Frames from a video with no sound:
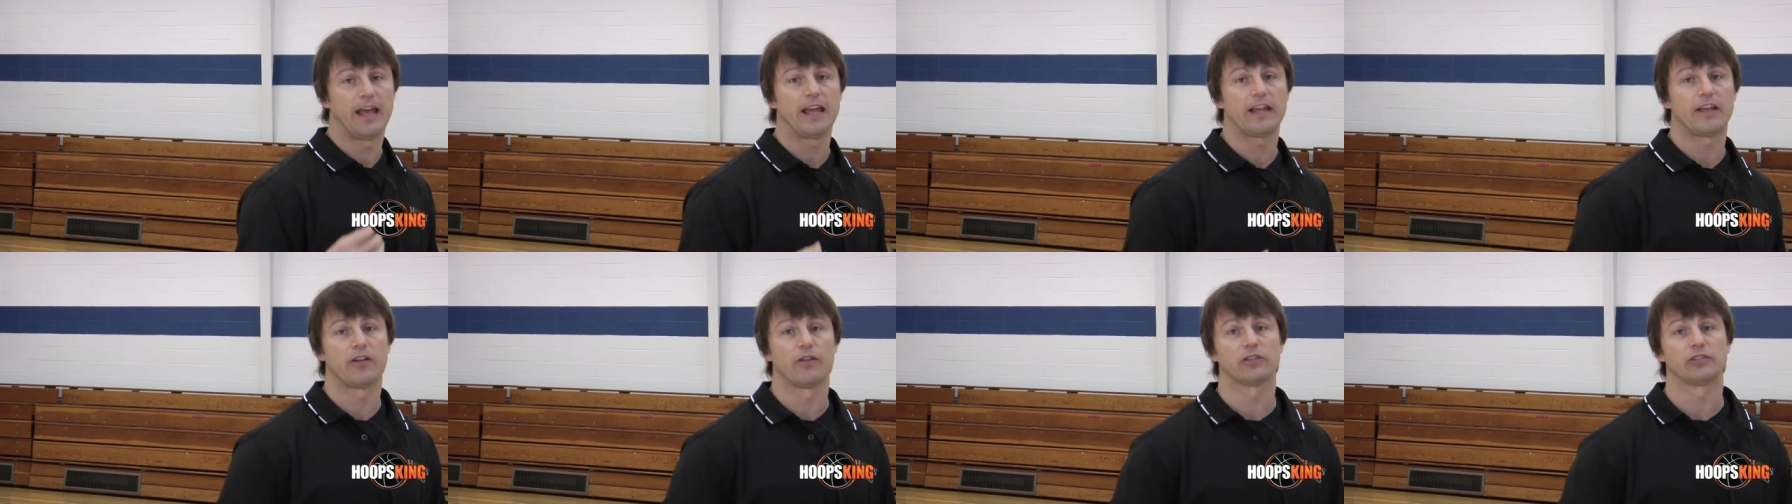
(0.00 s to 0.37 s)

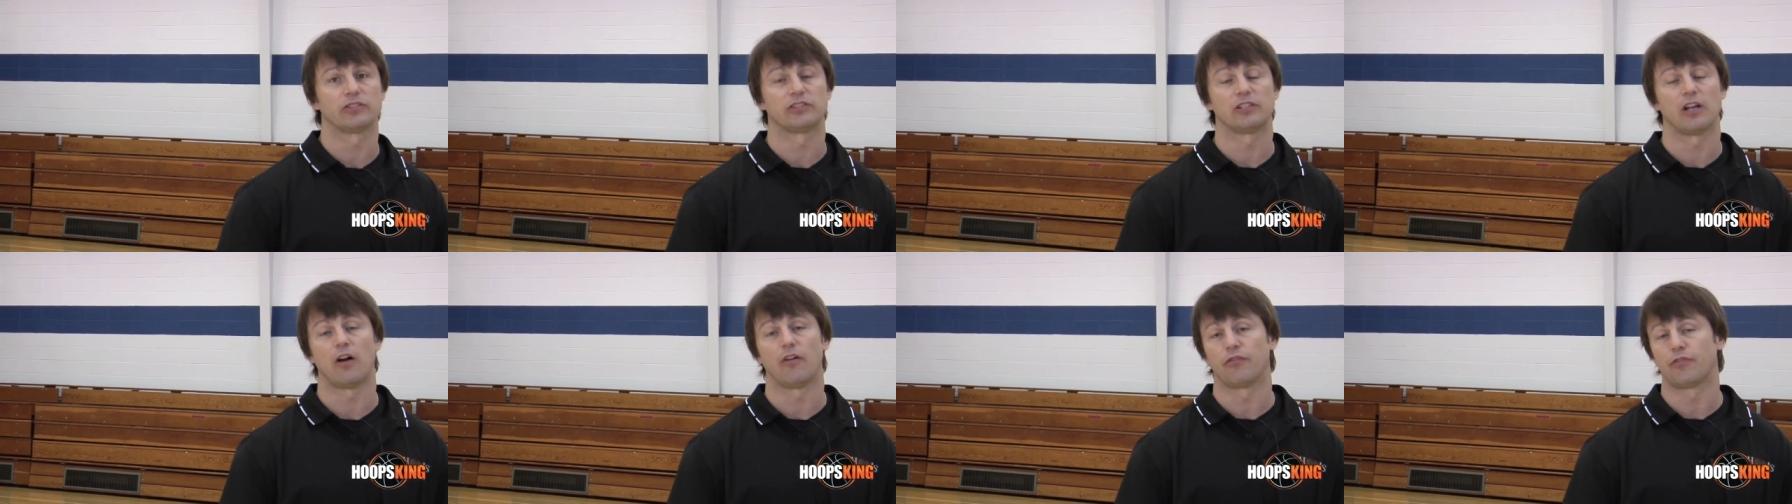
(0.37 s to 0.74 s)
take
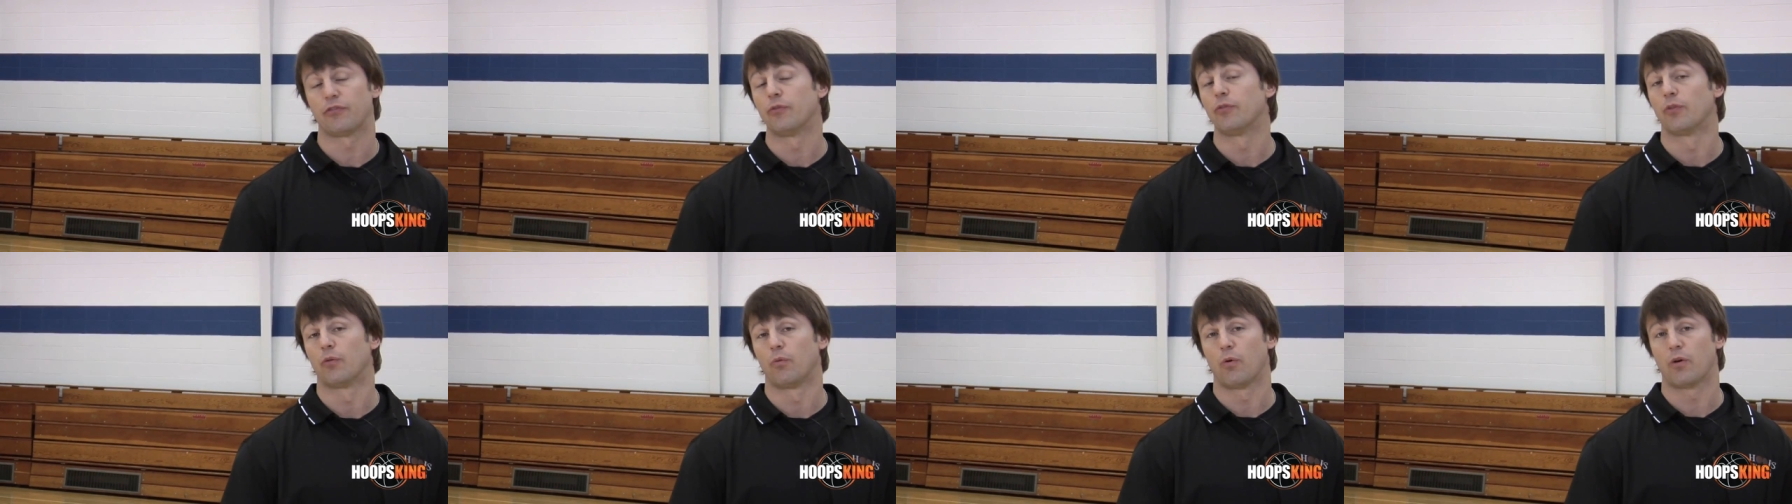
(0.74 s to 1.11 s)
yourself
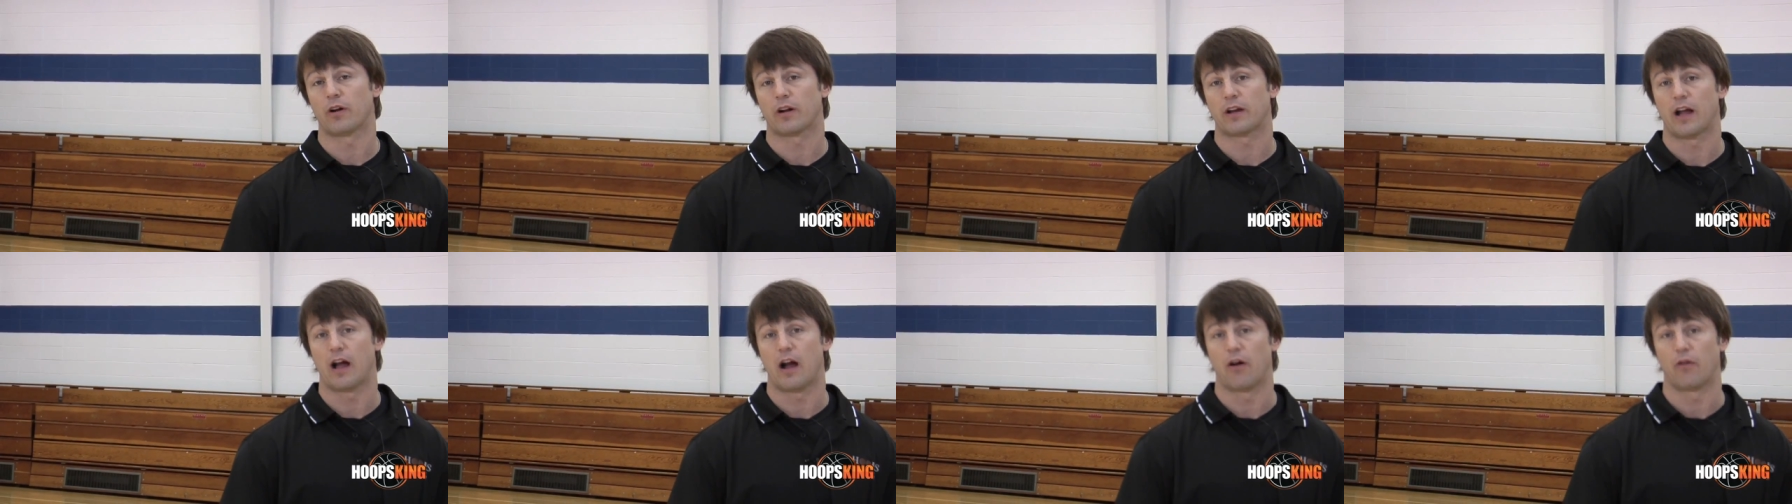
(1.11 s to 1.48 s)
through the
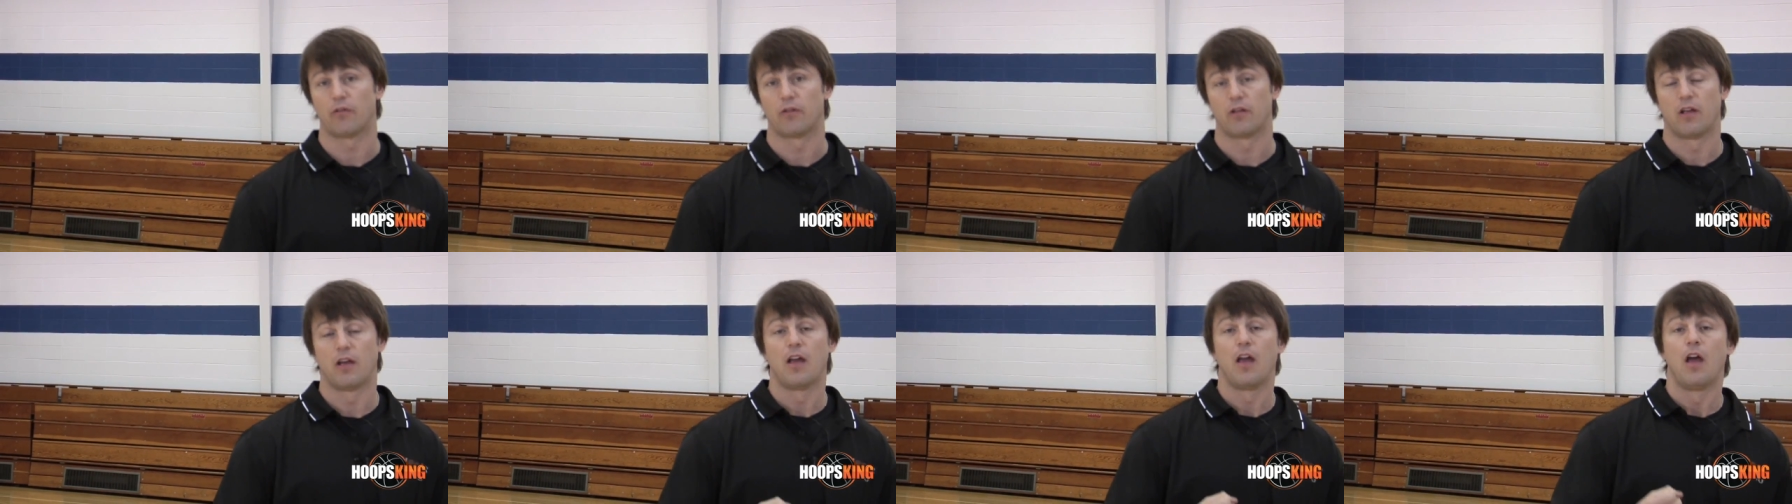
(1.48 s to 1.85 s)

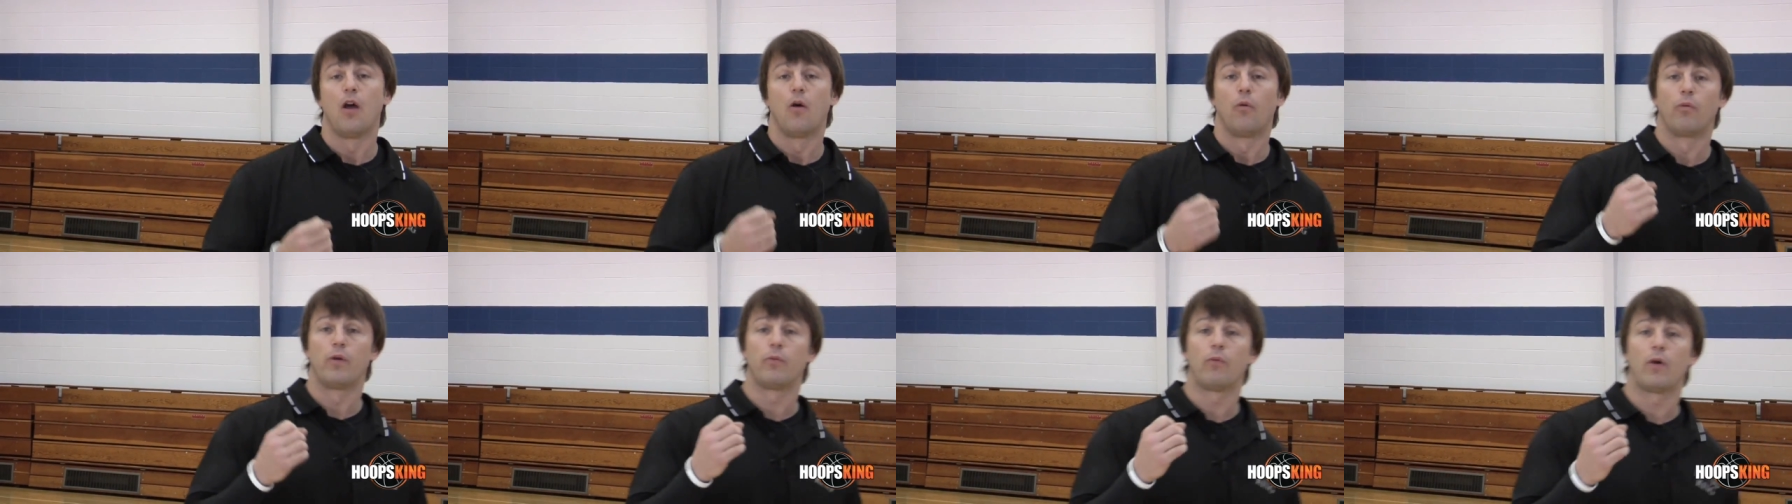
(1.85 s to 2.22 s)
workout.
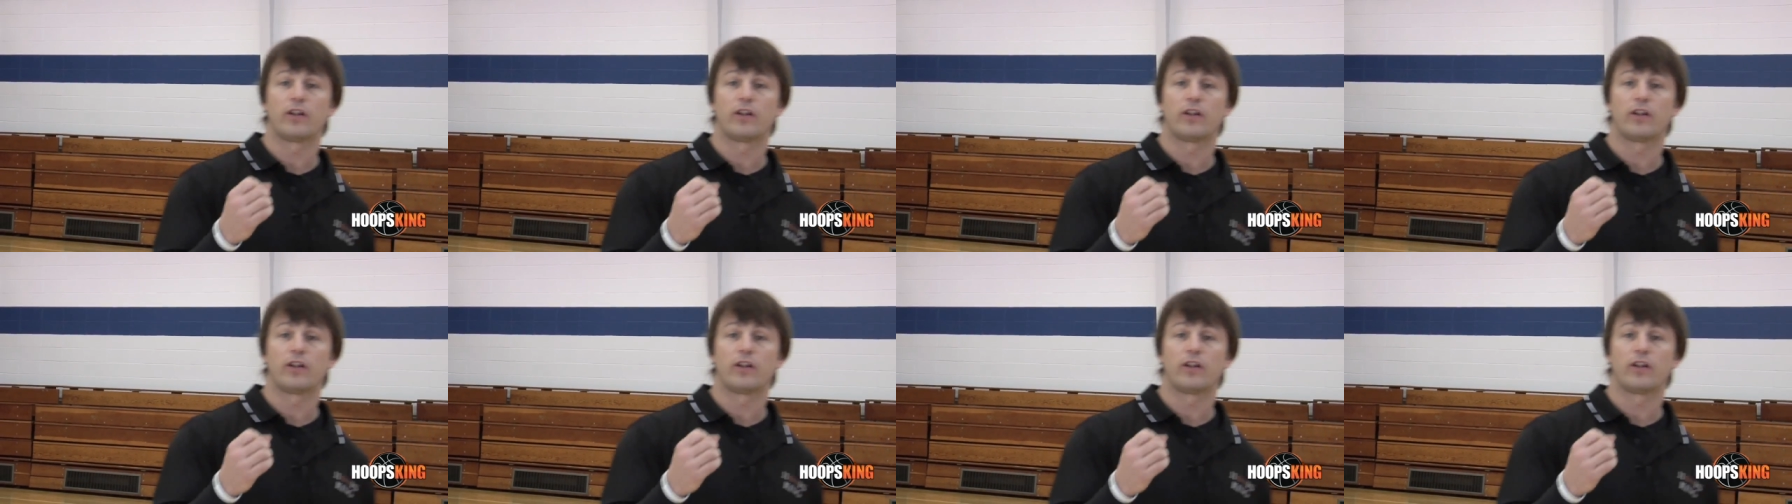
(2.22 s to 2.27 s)
We